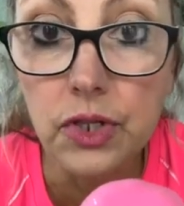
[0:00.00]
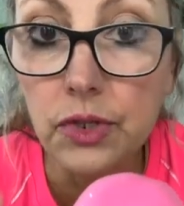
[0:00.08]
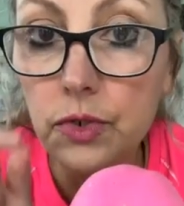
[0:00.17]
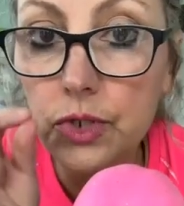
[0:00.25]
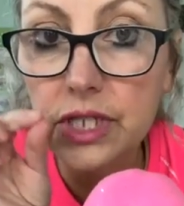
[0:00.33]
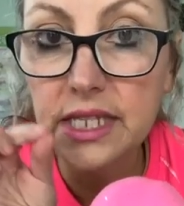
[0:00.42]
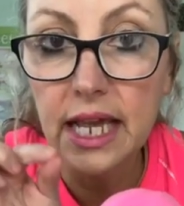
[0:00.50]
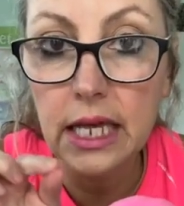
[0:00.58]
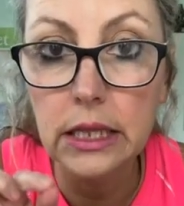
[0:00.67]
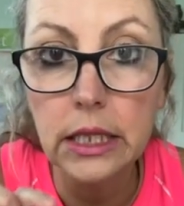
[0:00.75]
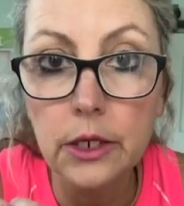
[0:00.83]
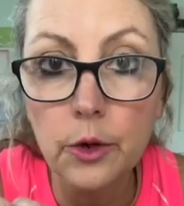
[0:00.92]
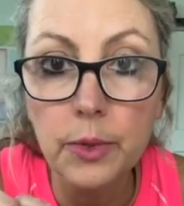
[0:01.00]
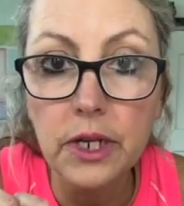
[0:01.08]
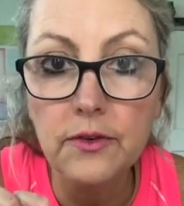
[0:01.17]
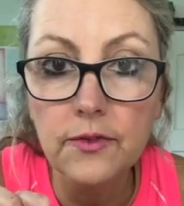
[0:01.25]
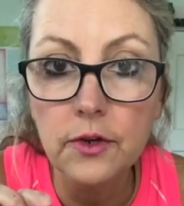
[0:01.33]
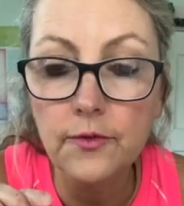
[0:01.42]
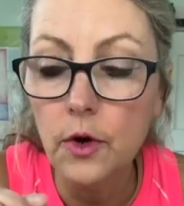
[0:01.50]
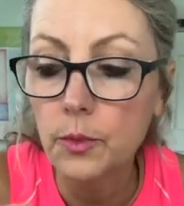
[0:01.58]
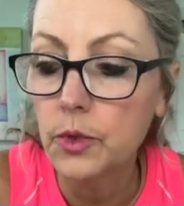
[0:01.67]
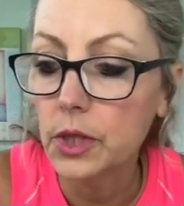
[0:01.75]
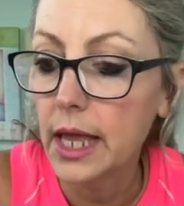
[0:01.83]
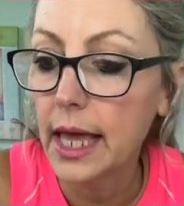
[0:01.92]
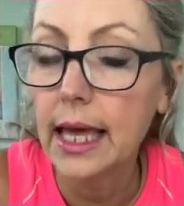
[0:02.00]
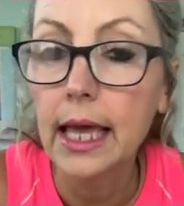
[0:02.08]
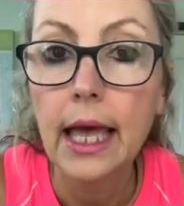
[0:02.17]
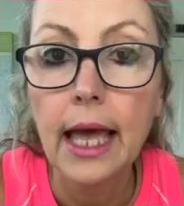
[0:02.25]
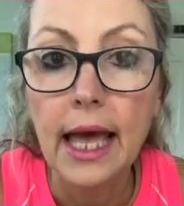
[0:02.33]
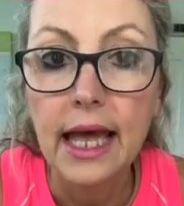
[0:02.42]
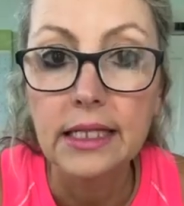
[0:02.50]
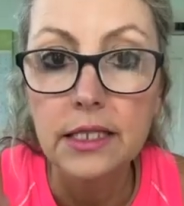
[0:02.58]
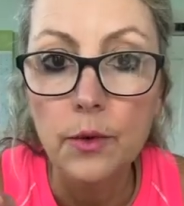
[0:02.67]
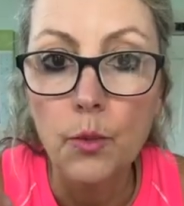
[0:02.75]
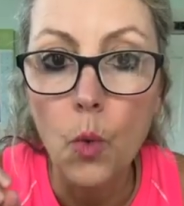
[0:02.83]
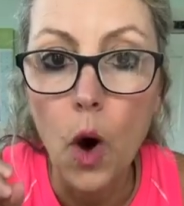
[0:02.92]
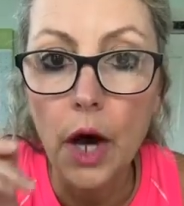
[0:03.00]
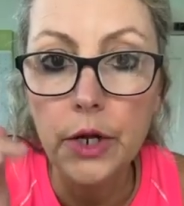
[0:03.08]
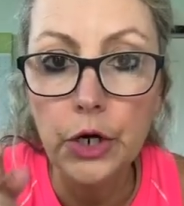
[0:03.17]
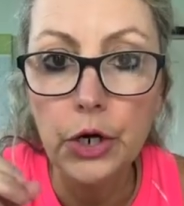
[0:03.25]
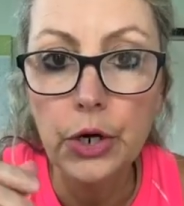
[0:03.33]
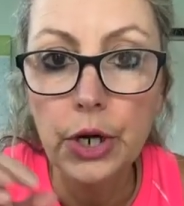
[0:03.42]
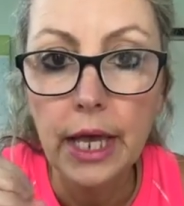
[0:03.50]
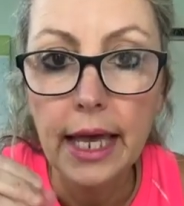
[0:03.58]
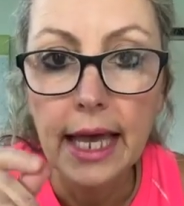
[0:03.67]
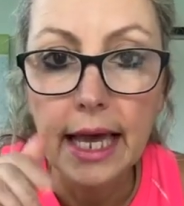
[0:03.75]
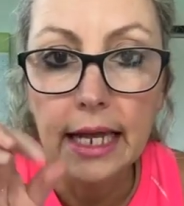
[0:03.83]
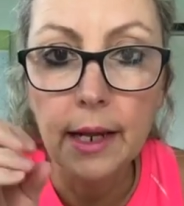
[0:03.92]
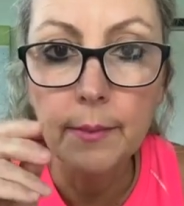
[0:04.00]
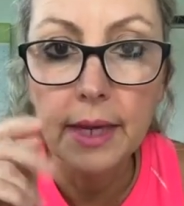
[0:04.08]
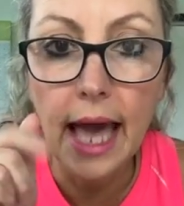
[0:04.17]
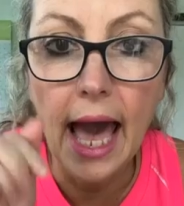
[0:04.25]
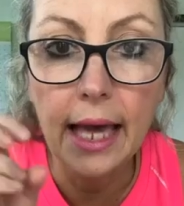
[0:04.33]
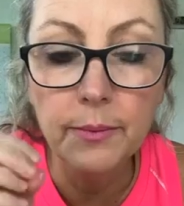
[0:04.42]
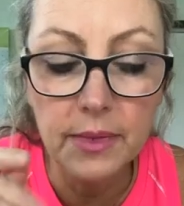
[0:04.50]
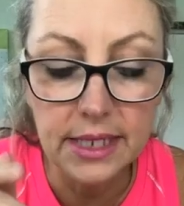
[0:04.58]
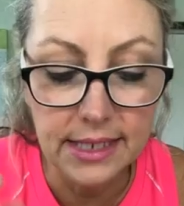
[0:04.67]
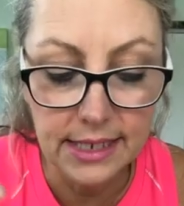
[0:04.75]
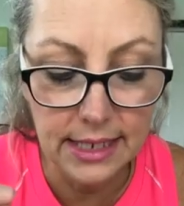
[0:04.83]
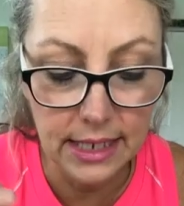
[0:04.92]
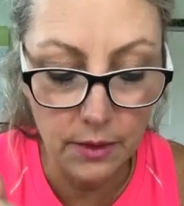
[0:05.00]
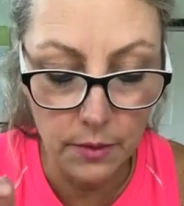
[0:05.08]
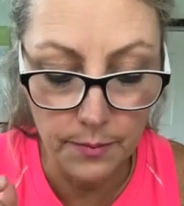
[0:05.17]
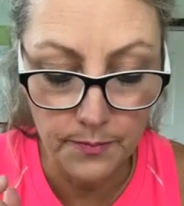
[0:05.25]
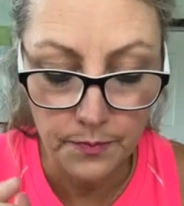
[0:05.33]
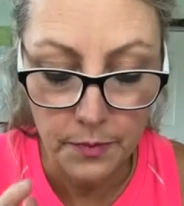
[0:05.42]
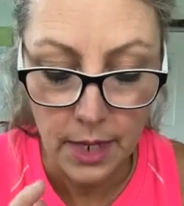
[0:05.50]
So you just take a little bit of your foam clay and some water, and it hi Misty,